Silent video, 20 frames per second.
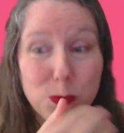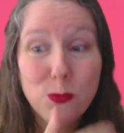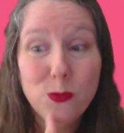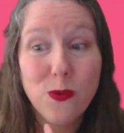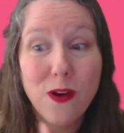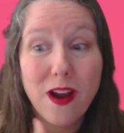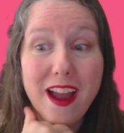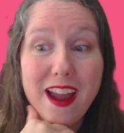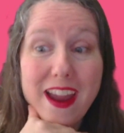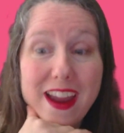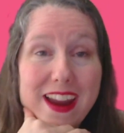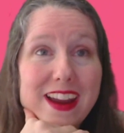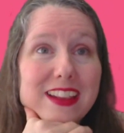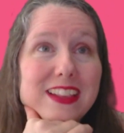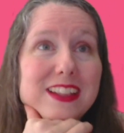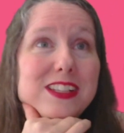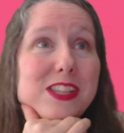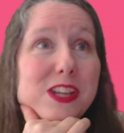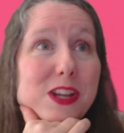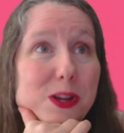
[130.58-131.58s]
right.
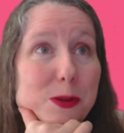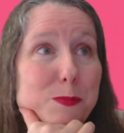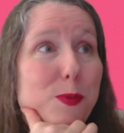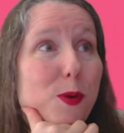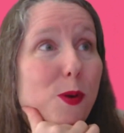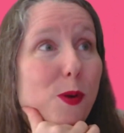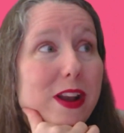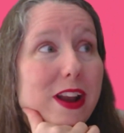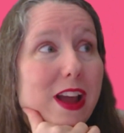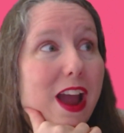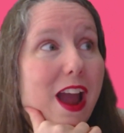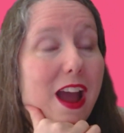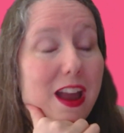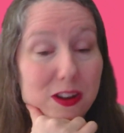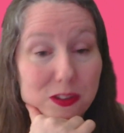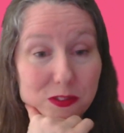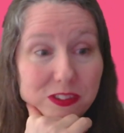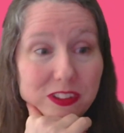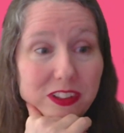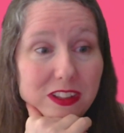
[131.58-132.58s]
That's a good point. I
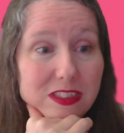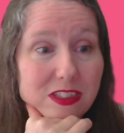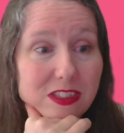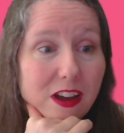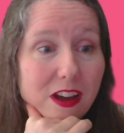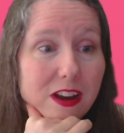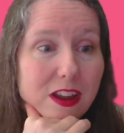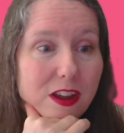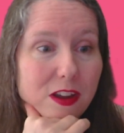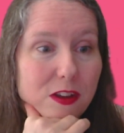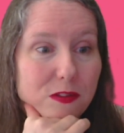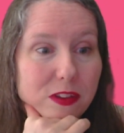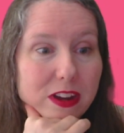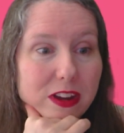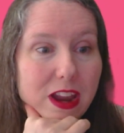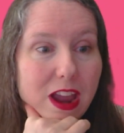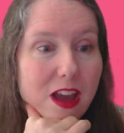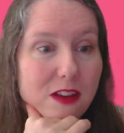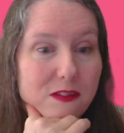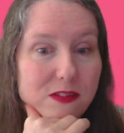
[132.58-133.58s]
hadn't really thought of,
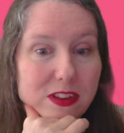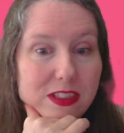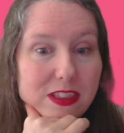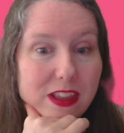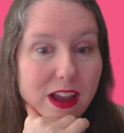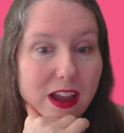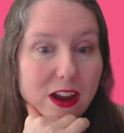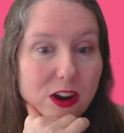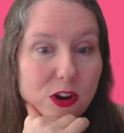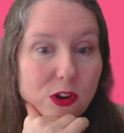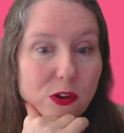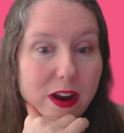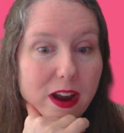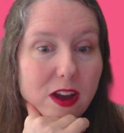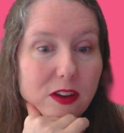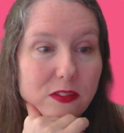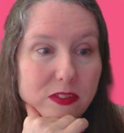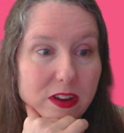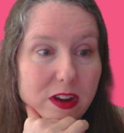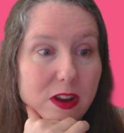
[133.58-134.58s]
like, having that
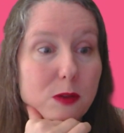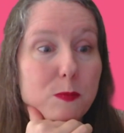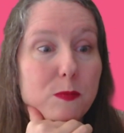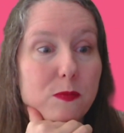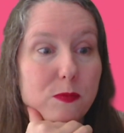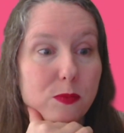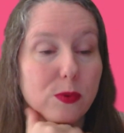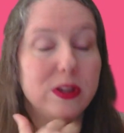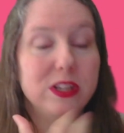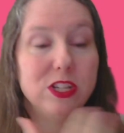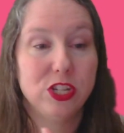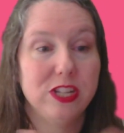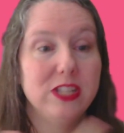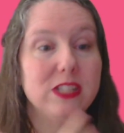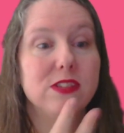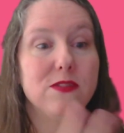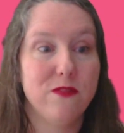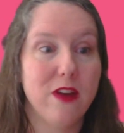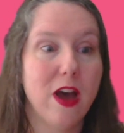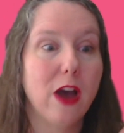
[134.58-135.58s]
crowd that
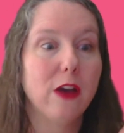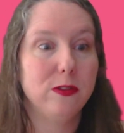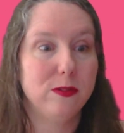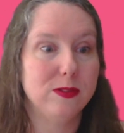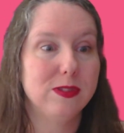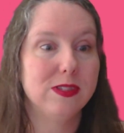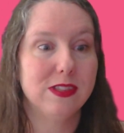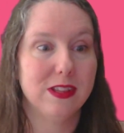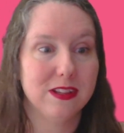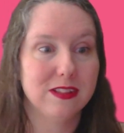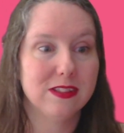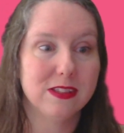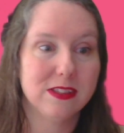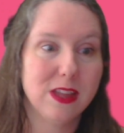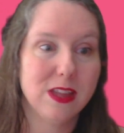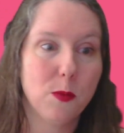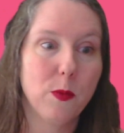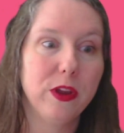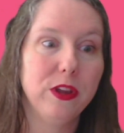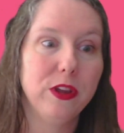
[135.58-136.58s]
appreciates and values things the
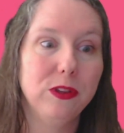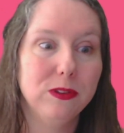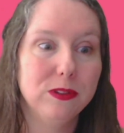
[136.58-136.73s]
same way you